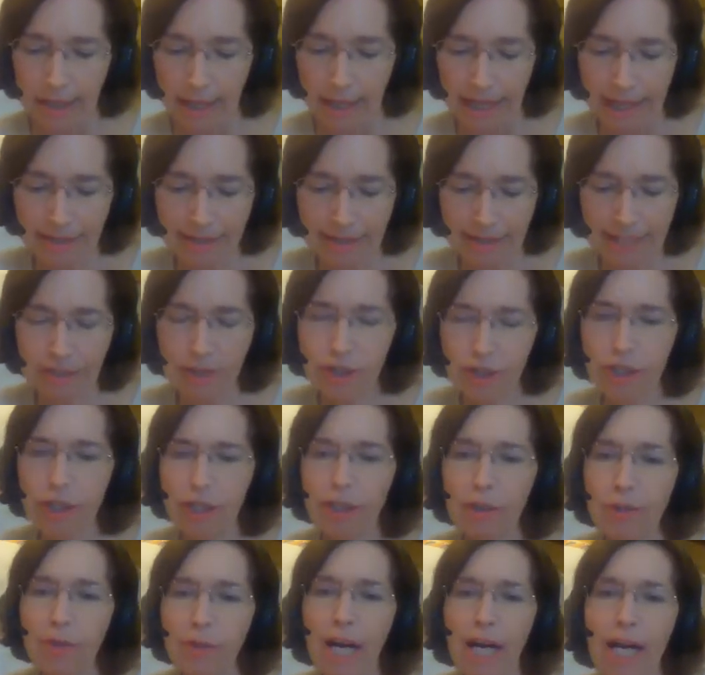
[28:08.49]
And then
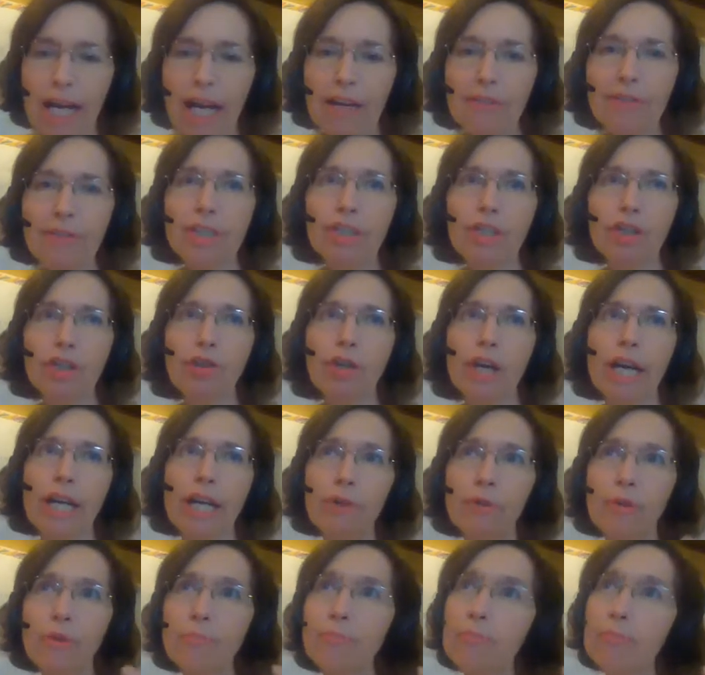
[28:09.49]
too, not having to try to
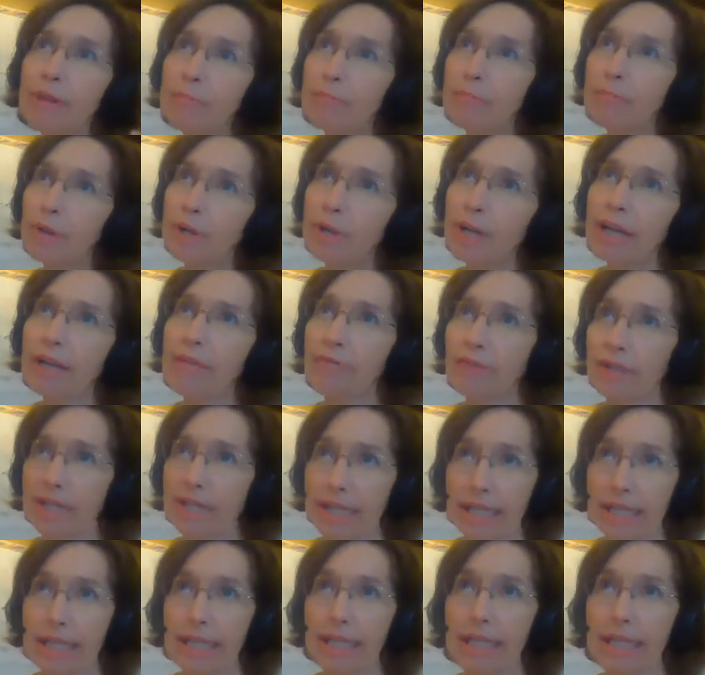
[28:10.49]
remember
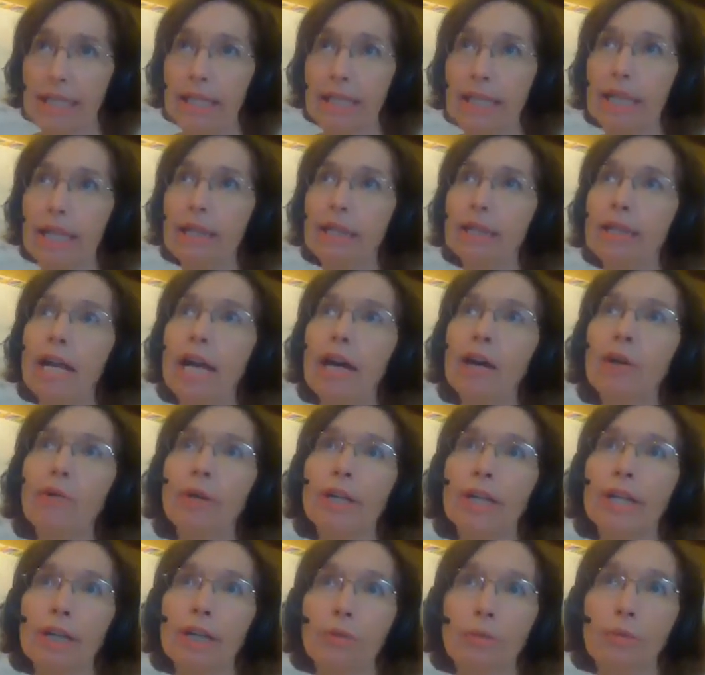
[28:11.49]
everything and
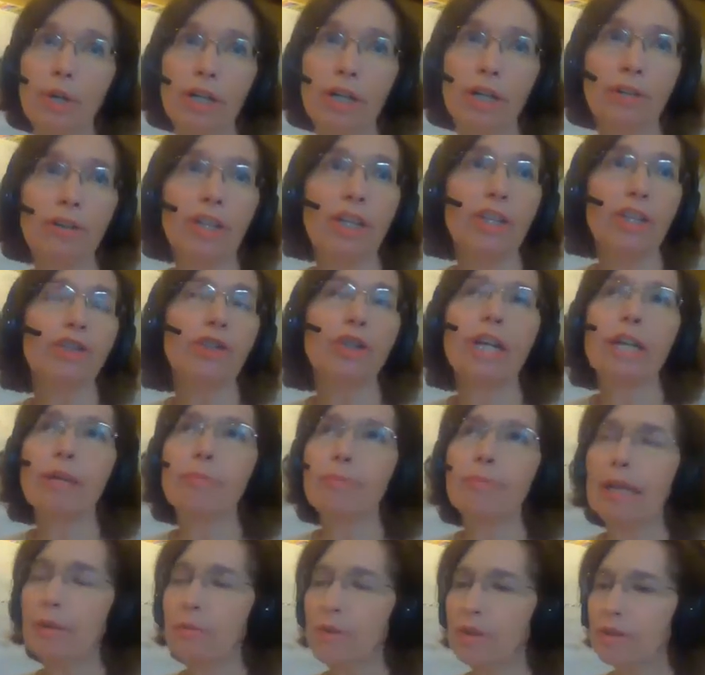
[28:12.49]
knowing that you're going to
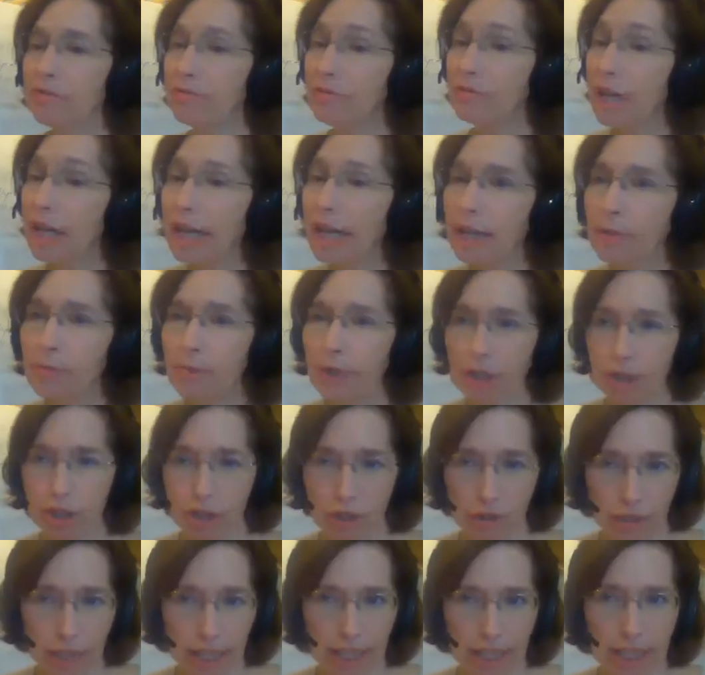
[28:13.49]
be able to find what
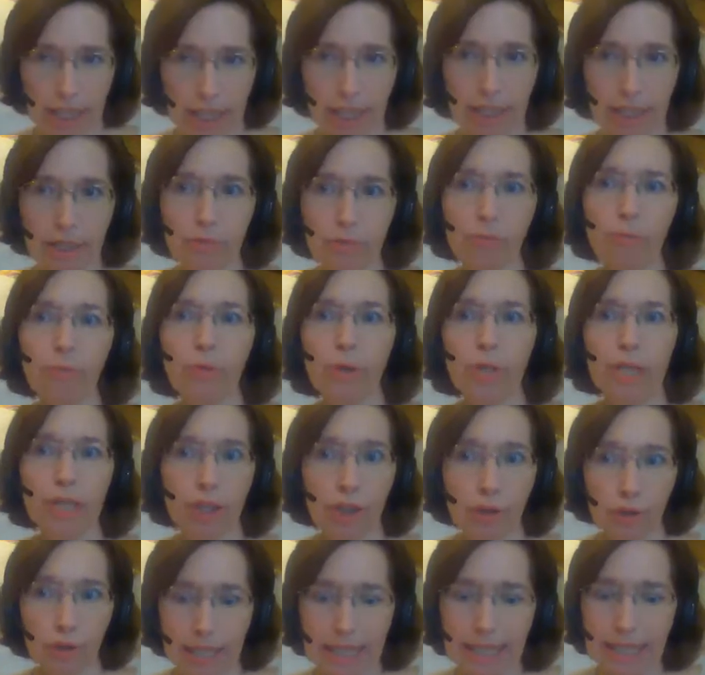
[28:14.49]
you need when
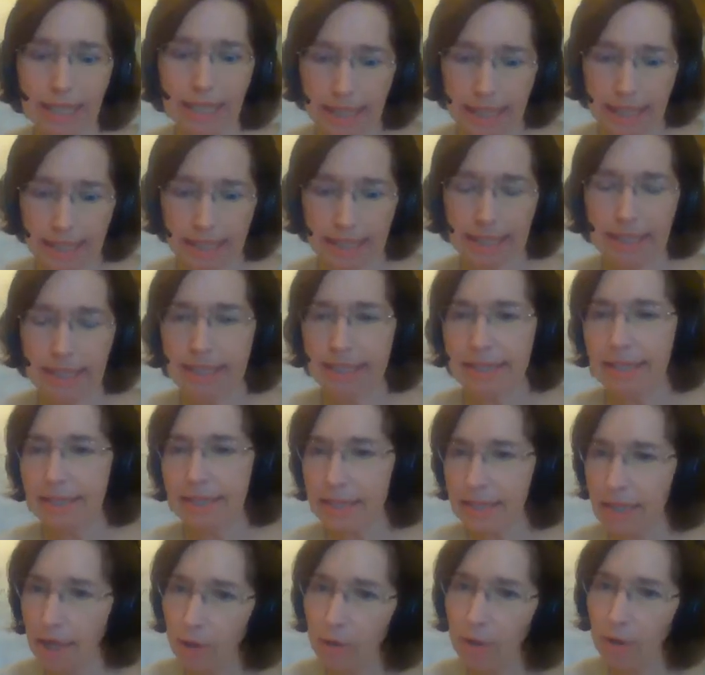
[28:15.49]
you need it is
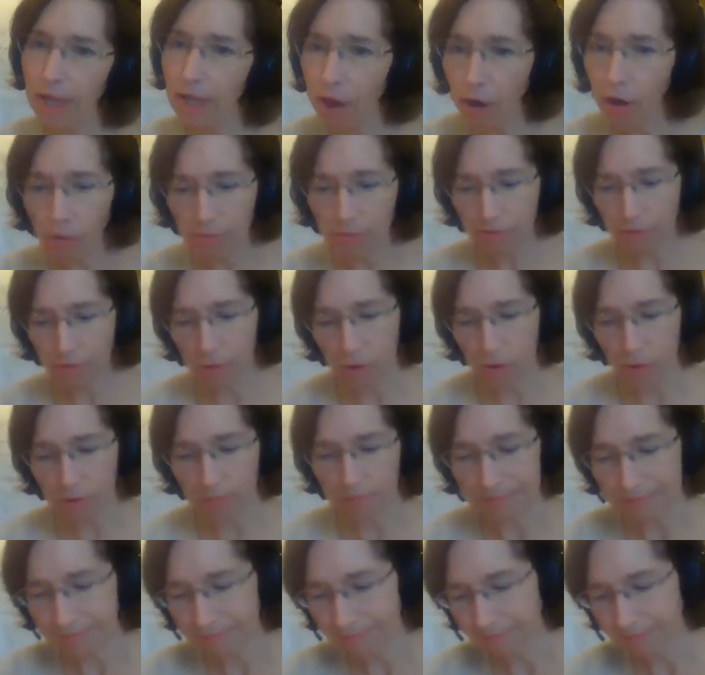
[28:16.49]
so helpful.